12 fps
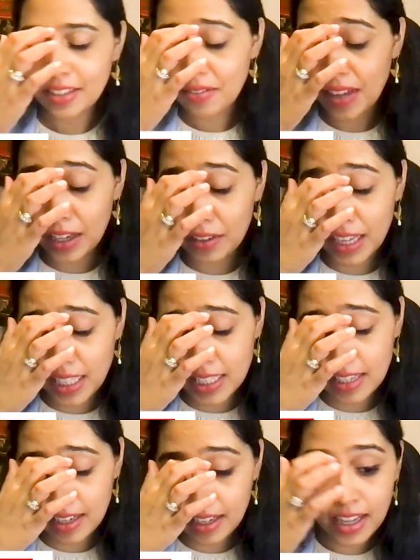Very
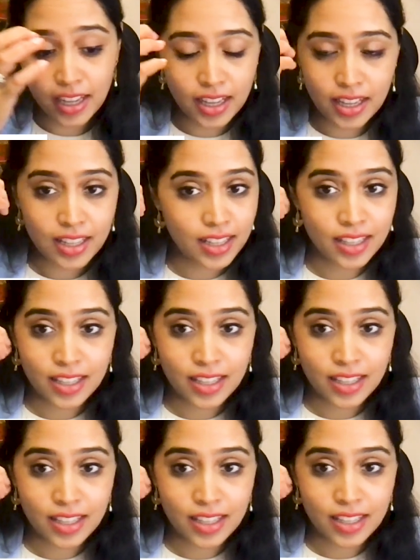easily.
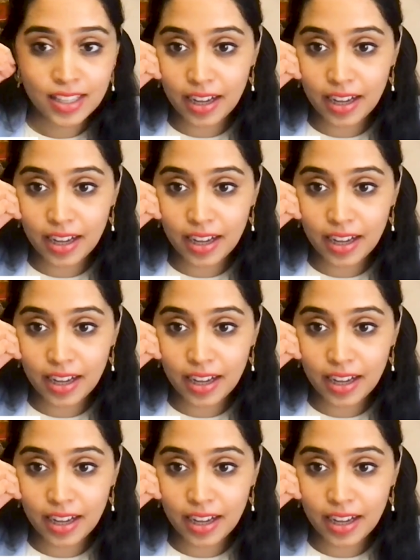Yeah.